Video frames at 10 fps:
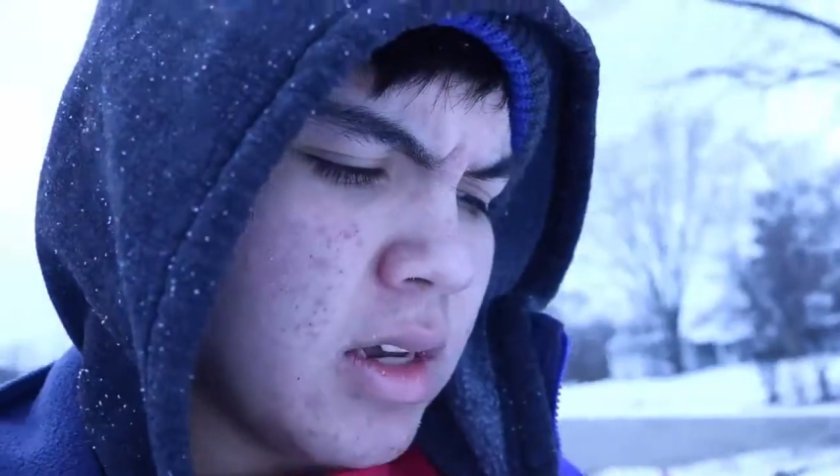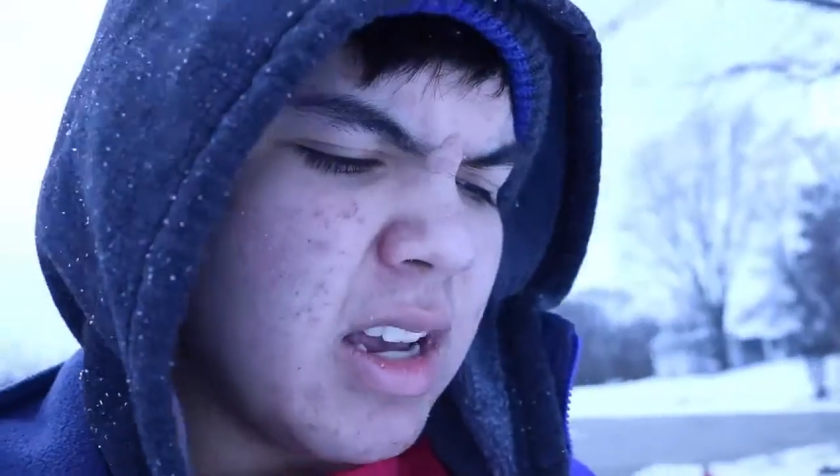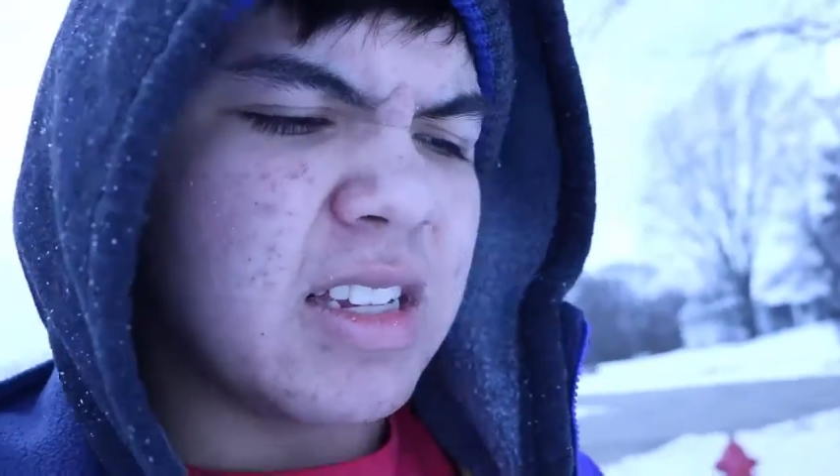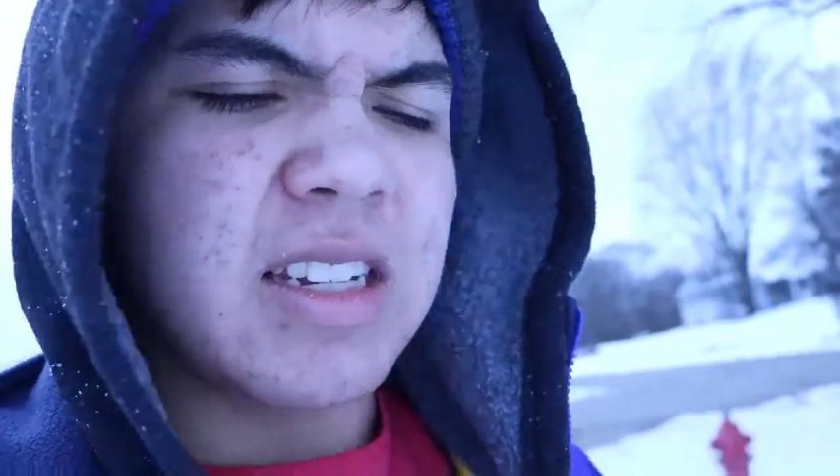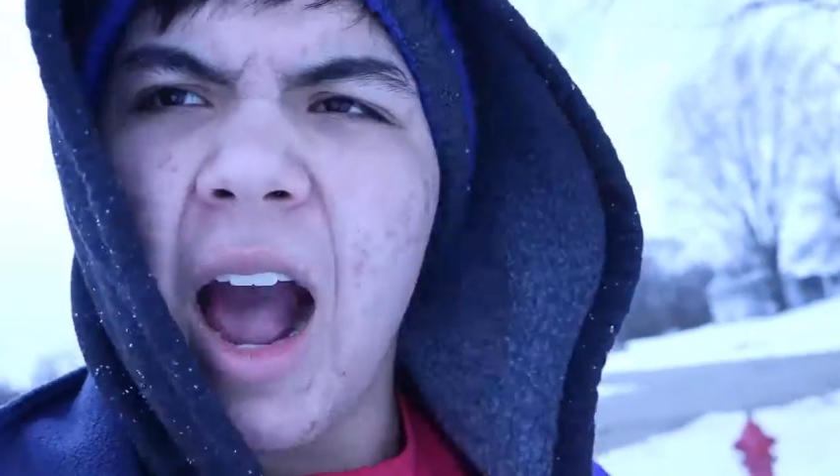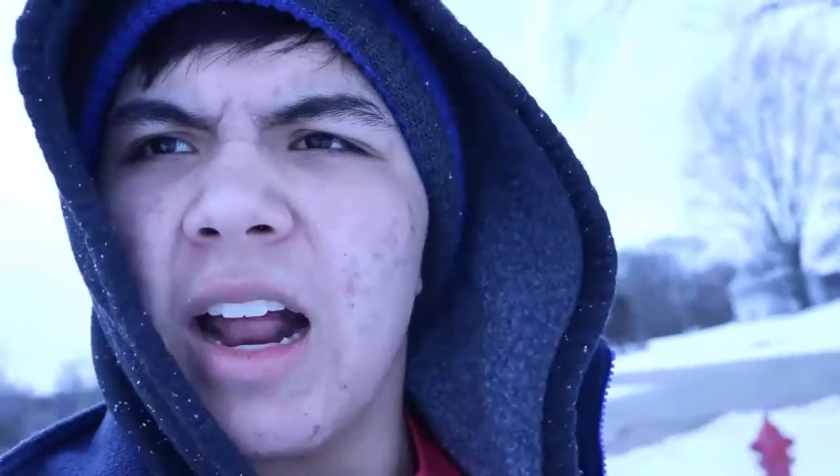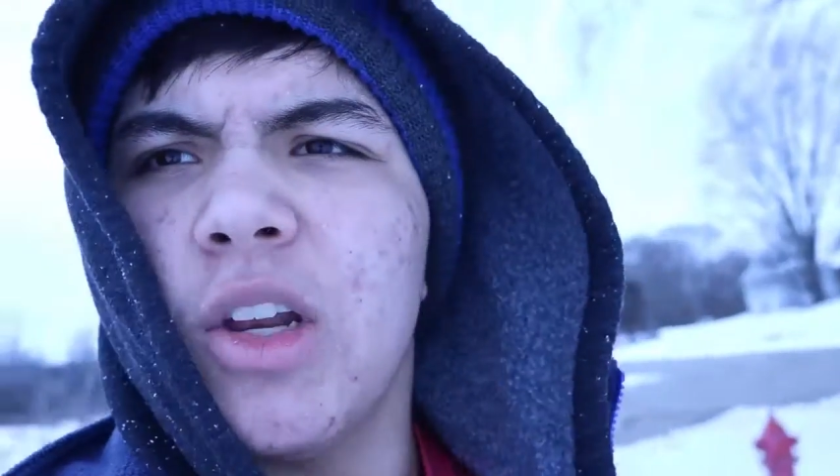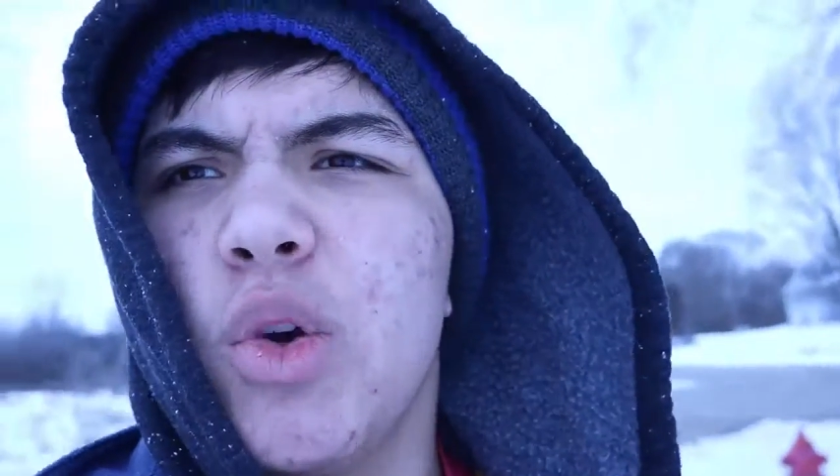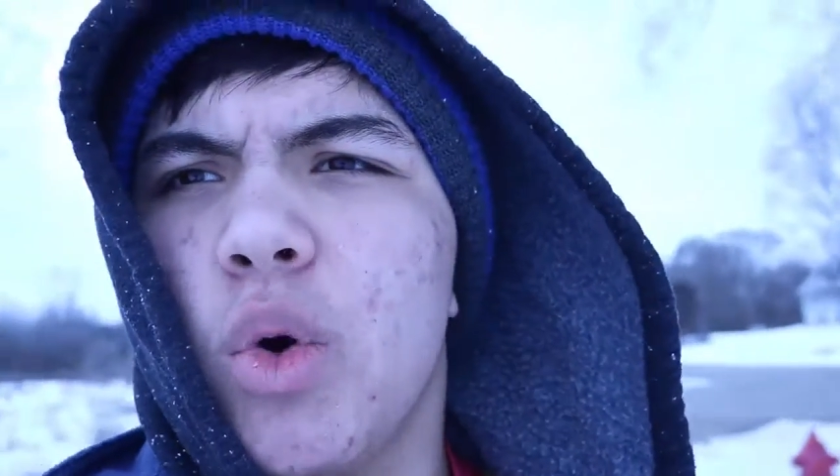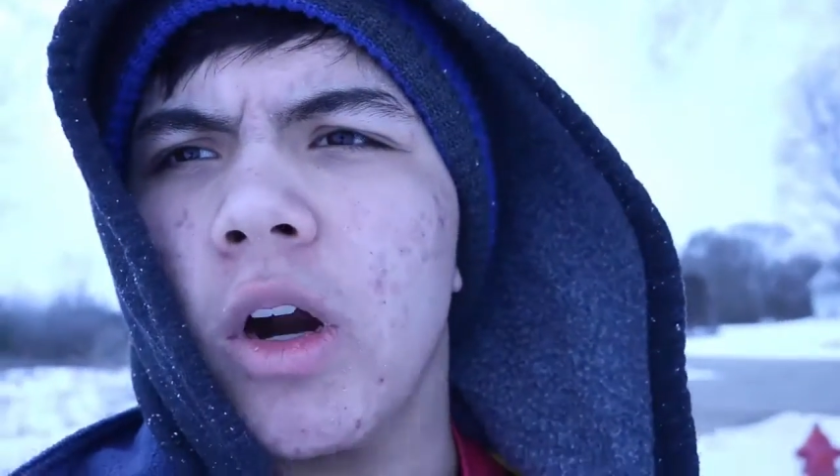It's
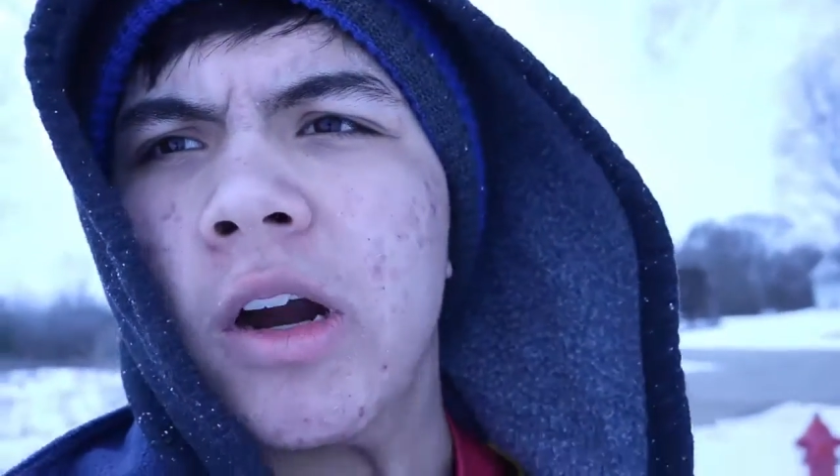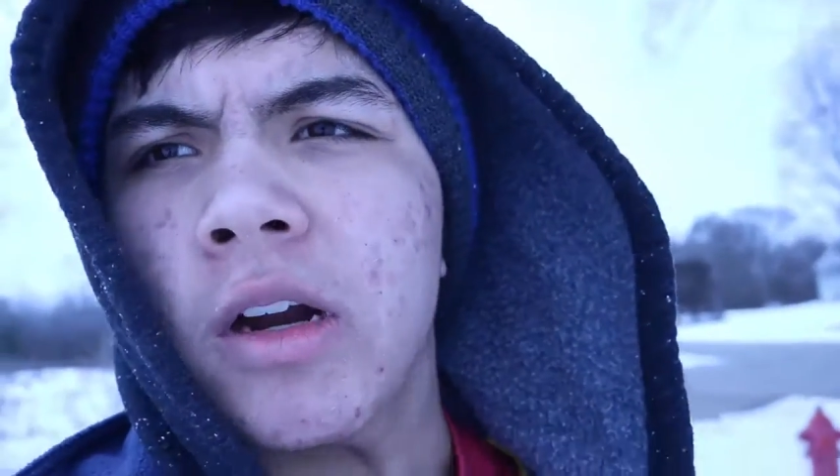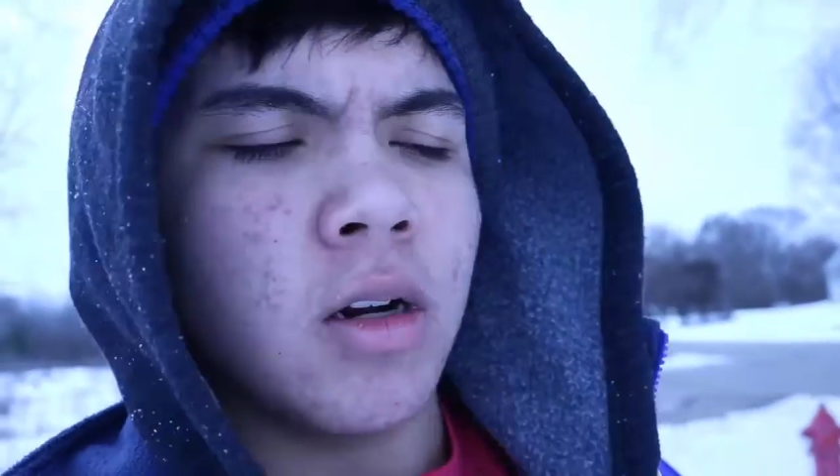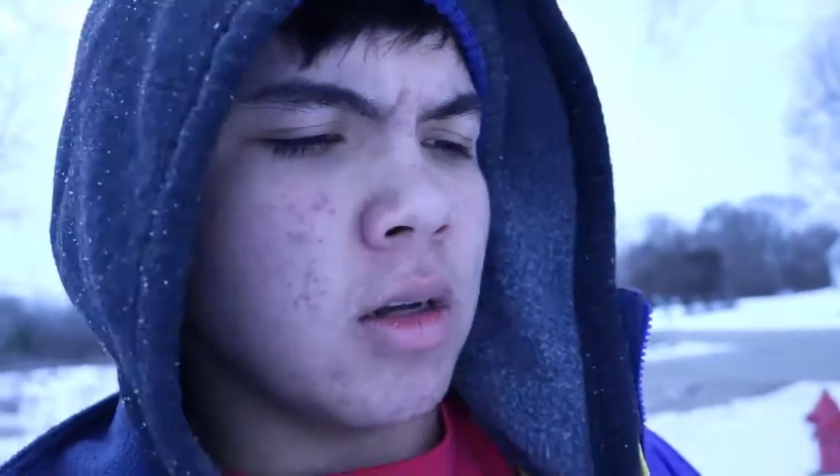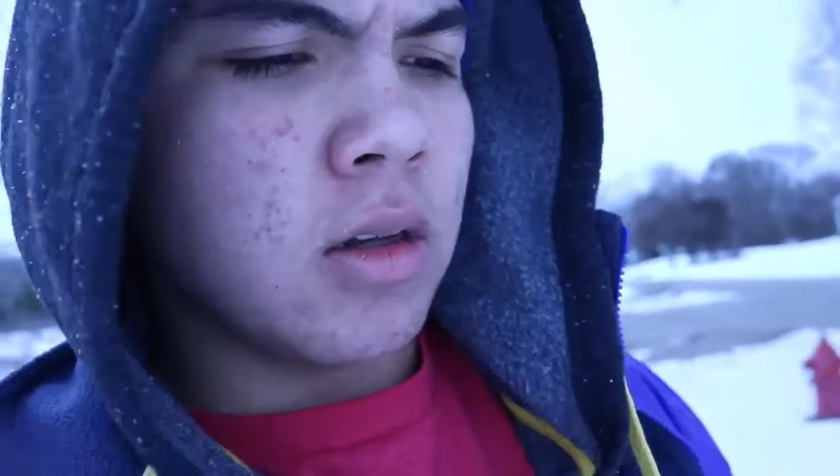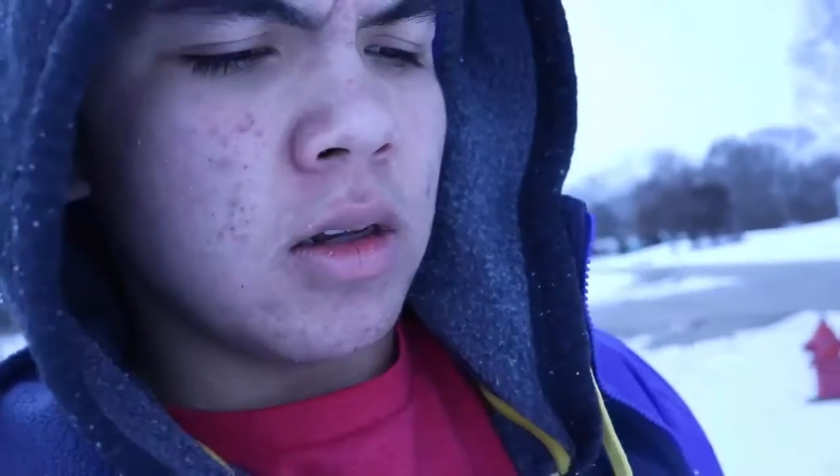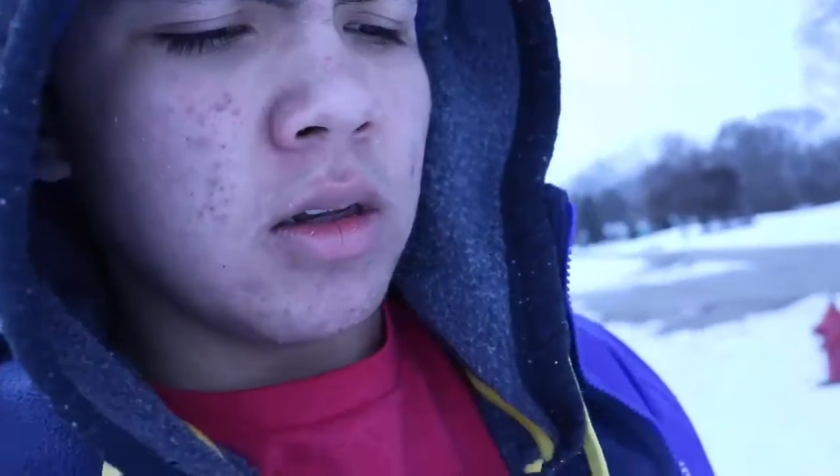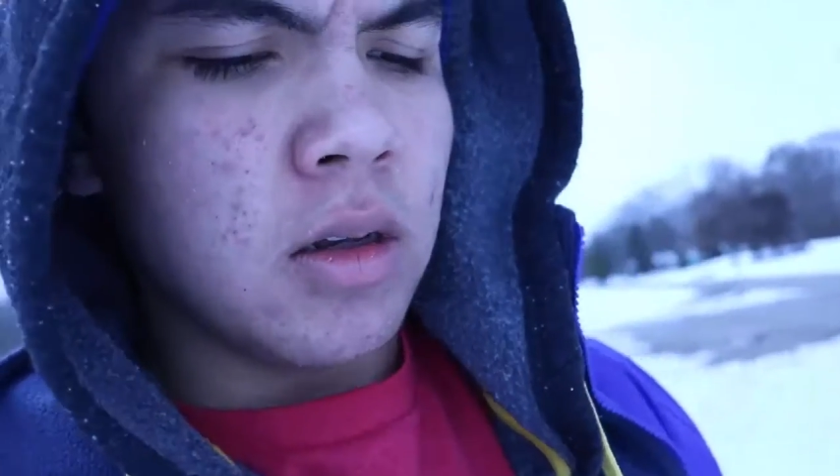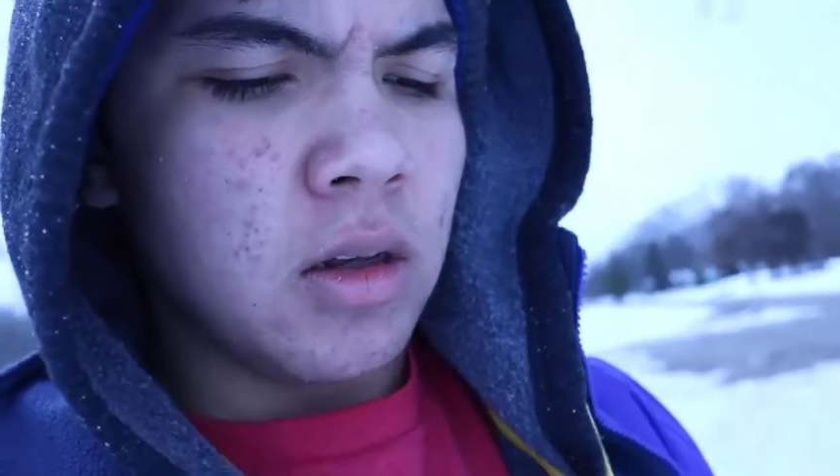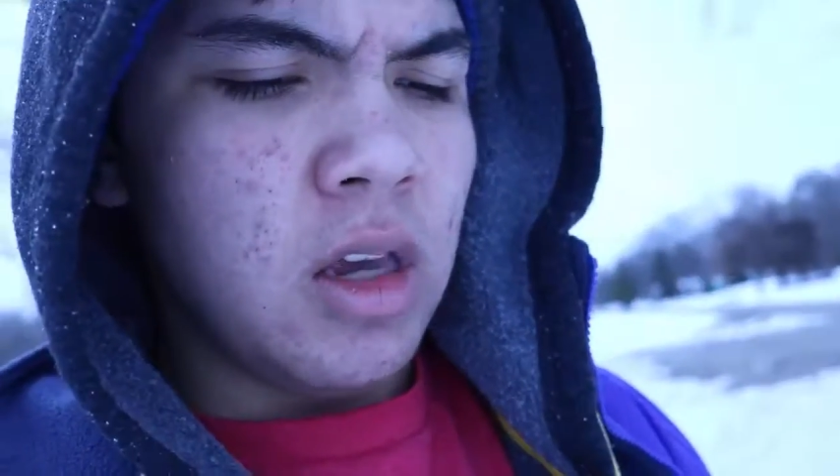gotten you hurt.
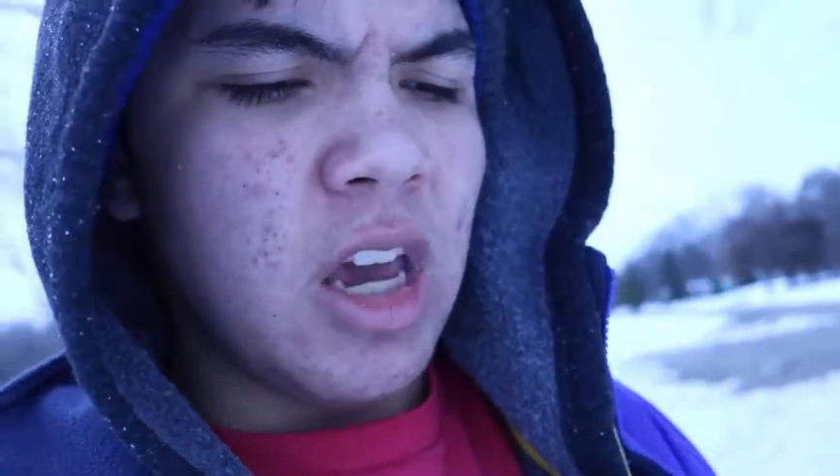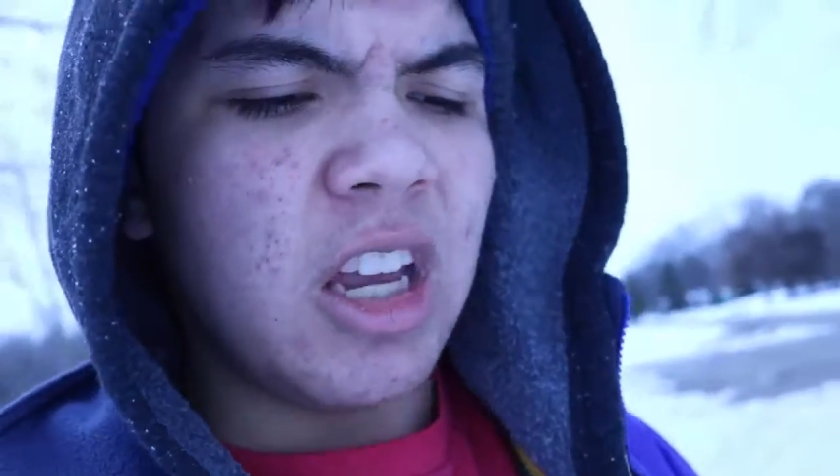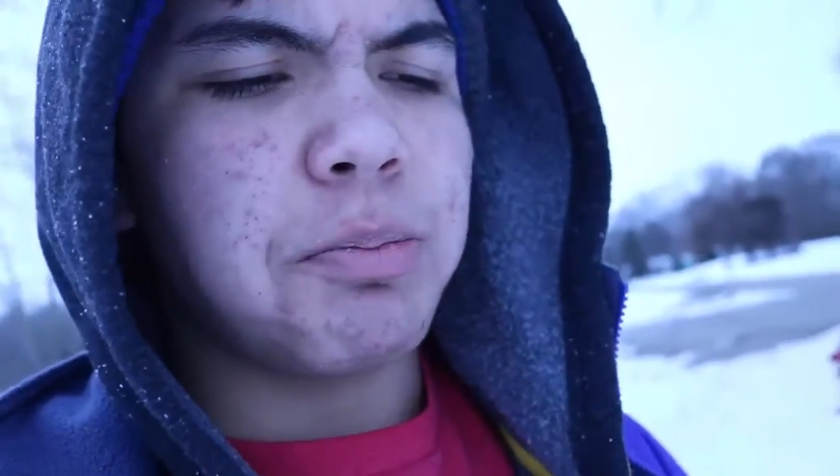It's